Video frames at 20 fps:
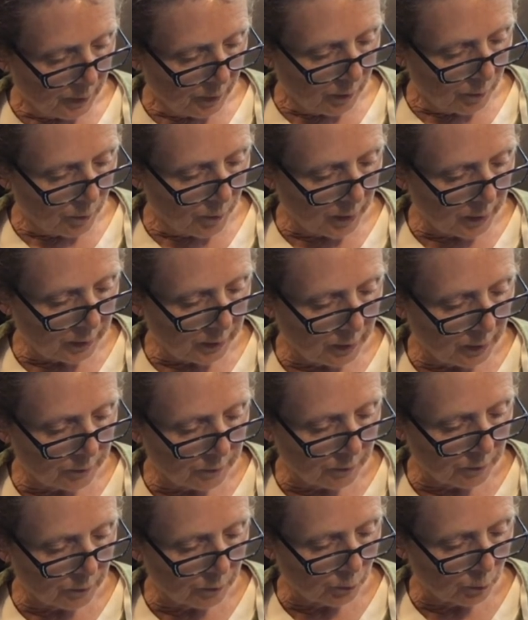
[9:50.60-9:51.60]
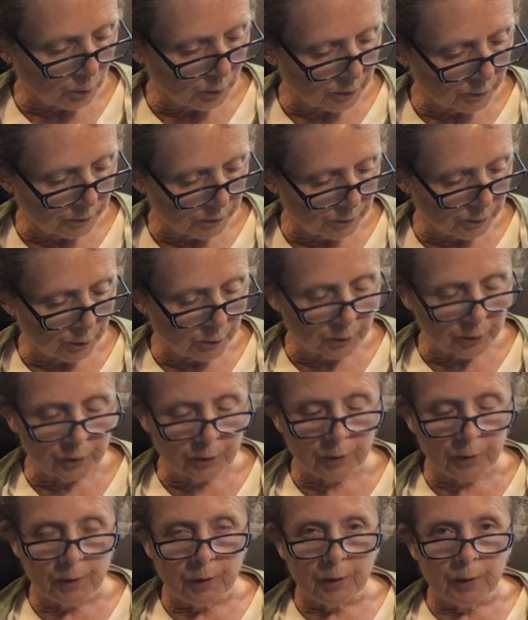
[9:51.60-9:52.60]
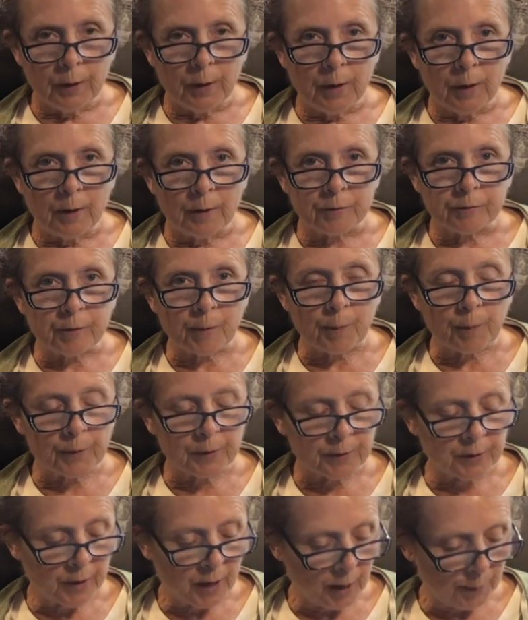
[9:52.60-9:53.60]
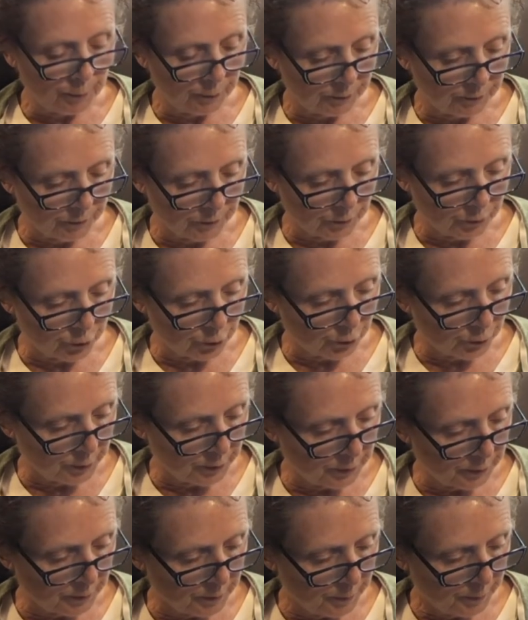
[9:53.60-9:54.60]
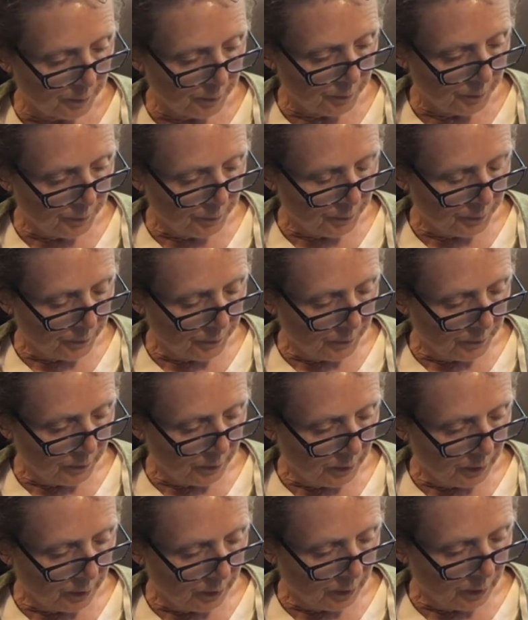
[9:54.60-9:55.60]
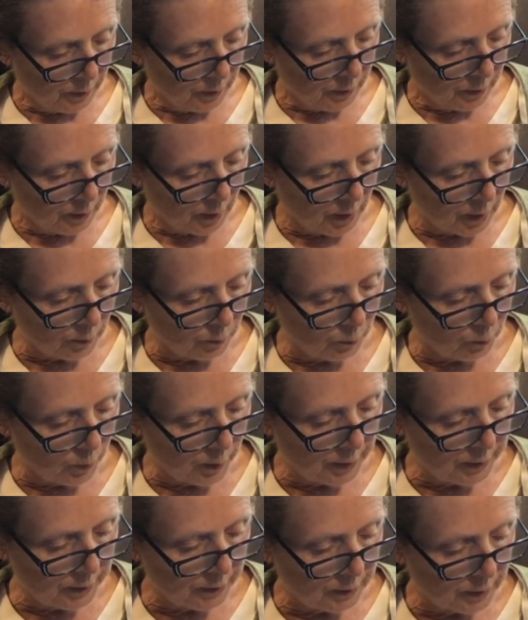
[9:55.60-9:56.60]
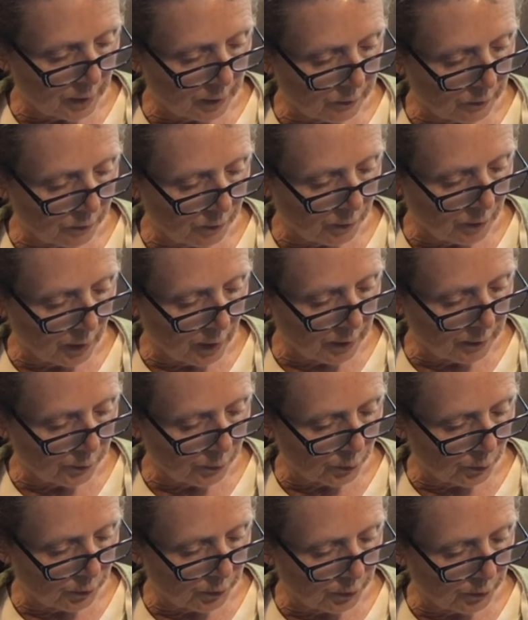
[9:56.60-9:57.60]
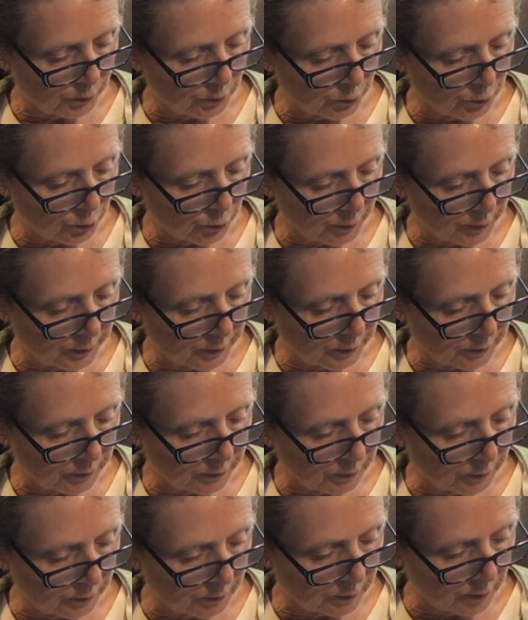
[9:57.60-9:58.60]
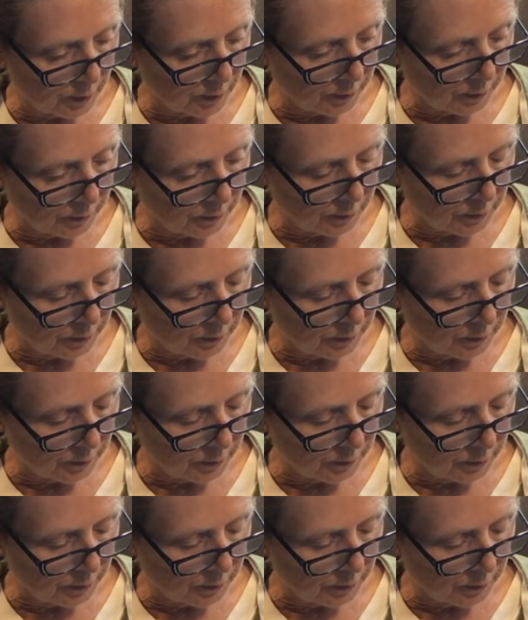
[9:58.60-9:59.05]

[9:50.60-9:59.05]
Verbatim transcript: My cousins would have searched from the top of a tree. I waited under the hundred-year tree until dark.